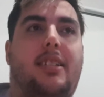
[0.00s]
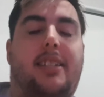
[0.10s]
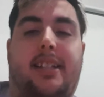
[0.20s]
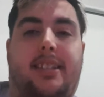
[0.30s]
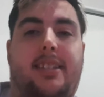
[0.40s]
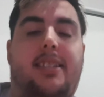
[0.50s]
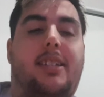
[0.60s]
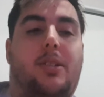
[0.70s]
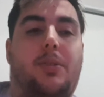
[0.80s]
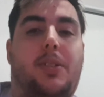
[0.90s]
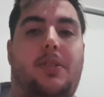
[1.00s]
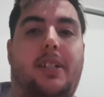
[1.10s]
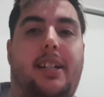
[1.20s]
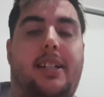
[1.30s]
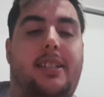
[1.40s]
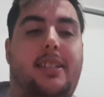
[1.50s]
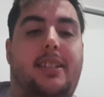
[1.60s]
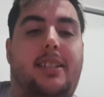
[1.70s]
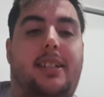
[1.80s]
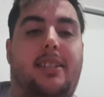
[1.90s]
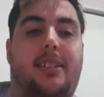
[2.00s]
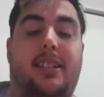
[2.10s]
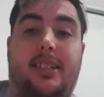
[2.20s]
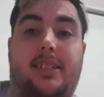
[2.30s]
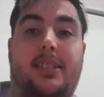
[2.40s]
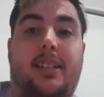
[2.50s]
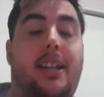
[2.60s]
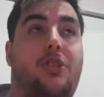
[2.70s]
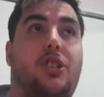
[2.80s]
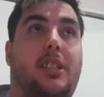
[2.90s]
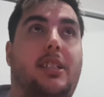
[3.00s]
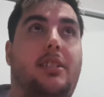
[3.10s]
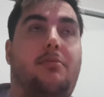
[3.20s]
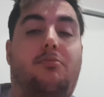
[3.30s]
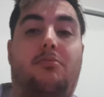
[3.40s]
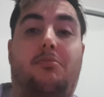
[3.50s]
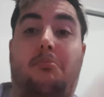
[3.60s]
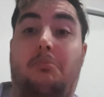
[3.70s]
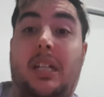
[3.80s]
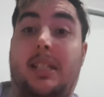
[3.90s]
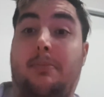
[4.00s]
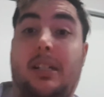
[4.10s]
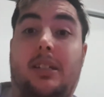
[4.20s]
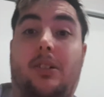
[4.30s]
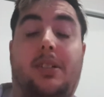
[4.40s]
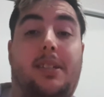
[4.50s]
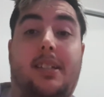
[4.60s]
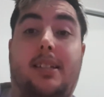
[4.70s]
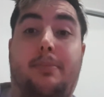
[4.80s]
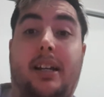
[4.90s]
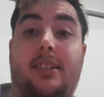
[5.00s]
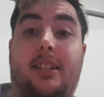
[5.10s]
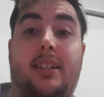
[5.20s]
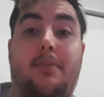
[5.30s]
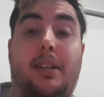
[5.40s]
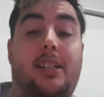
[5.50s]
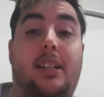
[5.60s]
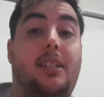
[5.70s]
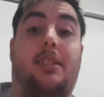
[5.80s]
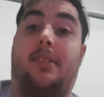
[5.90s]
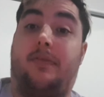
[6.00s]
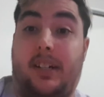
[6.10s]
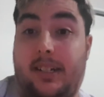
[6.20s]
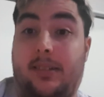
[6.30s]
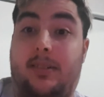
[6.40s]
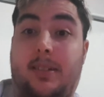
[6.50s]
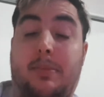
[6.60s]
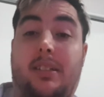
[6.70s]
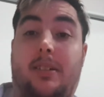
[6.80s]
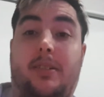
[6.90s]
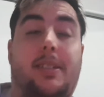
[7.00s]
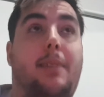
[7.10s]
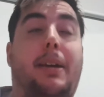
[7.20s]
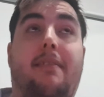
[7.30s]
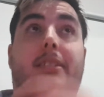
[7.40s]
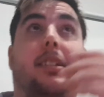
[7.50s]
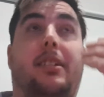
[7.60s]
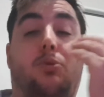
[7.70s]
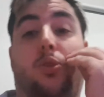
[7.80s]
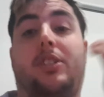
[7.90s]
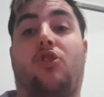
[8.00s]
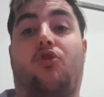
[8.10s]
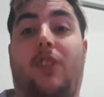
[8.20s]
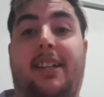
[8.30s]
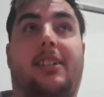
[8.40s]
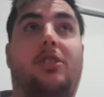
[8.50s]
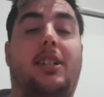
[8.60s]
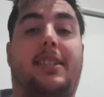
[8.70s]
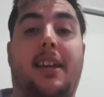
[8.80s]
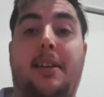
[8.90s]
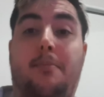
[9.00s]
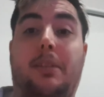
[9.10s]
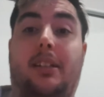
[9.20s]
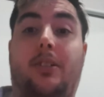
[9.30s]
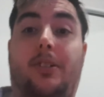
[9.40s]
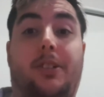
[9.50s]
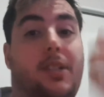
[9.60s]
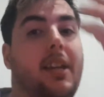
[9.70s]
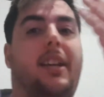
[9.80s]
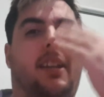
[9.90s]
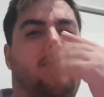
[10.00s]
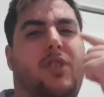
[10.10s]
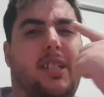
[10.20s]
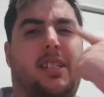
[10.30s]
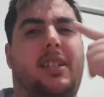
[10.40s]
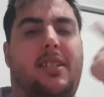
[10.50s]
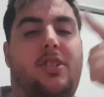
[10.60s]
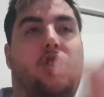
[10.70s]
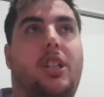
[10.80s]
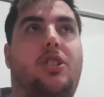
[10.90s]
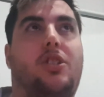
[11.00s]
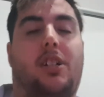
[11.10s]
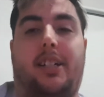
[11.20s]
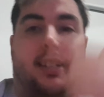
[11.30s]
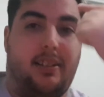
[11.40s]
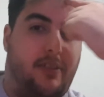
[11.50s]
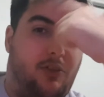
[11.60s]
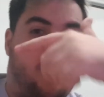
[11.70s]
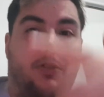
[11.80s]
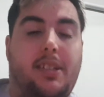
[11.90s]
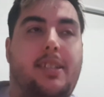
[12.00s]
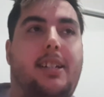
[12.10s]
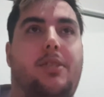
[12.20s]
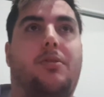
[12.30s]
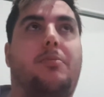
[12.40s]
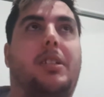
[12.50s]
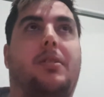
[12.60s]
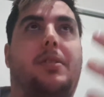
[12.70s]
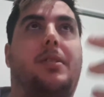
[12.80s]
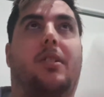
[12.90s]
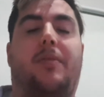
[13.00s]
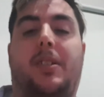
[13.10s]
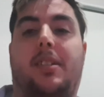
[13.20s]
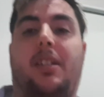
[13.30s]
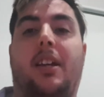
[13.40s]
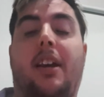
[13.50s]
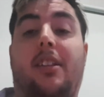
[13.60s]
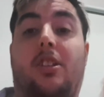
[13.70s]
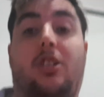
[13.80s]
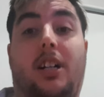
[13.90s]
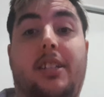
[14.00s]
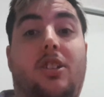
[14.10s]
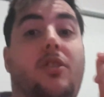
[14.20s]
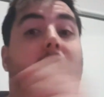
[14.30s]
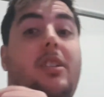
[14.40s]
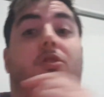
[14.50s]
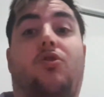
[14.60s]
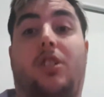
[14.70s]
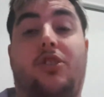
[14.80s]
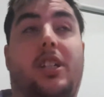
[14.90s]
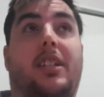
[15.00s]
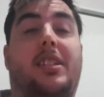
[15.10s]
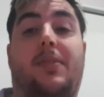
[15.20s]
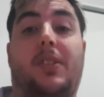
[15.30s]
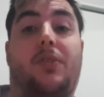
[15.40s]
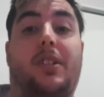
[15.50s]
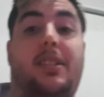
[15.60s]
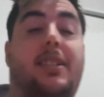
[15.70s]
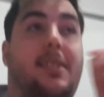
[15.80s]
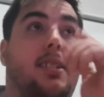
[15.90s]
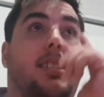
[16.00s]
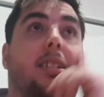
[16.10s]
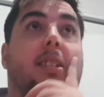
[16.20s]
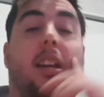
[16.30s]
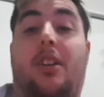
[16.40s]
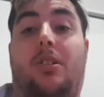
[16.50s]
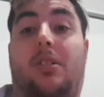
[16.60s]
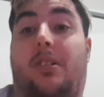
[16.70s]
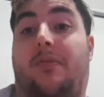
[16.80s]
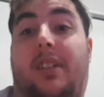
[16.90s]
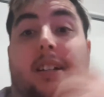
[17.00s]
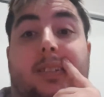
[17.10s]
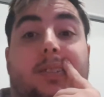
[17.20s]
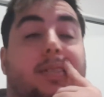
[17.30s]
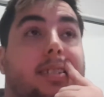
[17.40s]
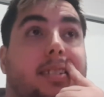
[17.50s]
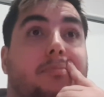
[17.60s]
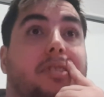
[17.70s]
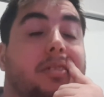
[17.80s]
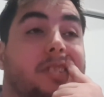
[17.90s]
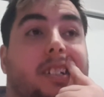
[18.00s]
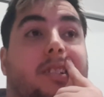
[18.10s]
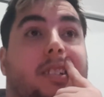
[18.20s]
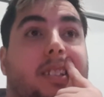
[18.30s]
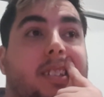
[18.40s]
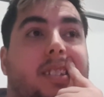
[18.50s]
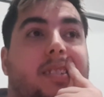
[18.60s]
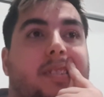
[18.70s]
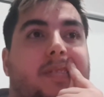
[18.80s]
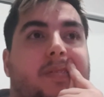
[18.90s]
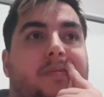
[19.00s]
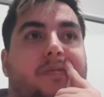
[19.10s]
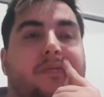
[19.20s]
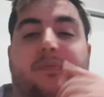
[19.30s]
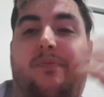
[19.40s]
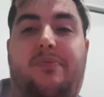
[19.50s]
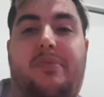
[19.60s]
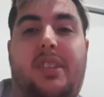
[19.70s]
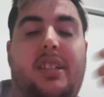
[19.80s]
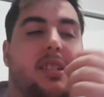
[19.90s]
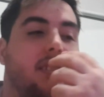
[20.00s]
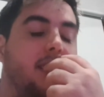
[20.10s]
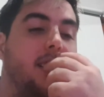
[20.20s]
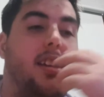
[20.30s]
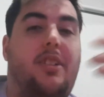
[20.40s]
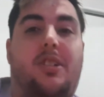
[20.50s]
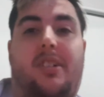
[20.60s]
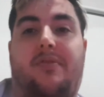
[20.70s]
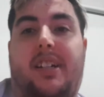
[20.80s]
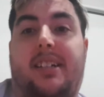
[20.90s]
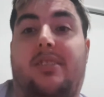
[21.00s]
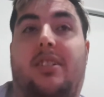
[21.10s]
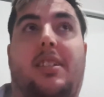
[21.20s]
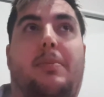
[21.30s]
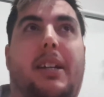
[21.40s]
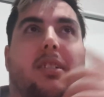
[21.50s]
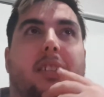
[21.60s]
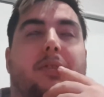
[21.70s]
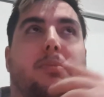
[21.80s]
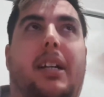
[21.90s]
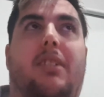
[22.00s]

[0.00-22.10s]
That's his whole story. And then the leader, he actually meets Meliodas and is battling him, and he doesn't recognize Meliodas. Apparently, in order to recognize Meliodas, he really needs to change his eye color and grow his tattoo, because obviously the guy that you've had a grudge against for 3,000 years, you don't recognize him with green eyes. You don't recognize his power level.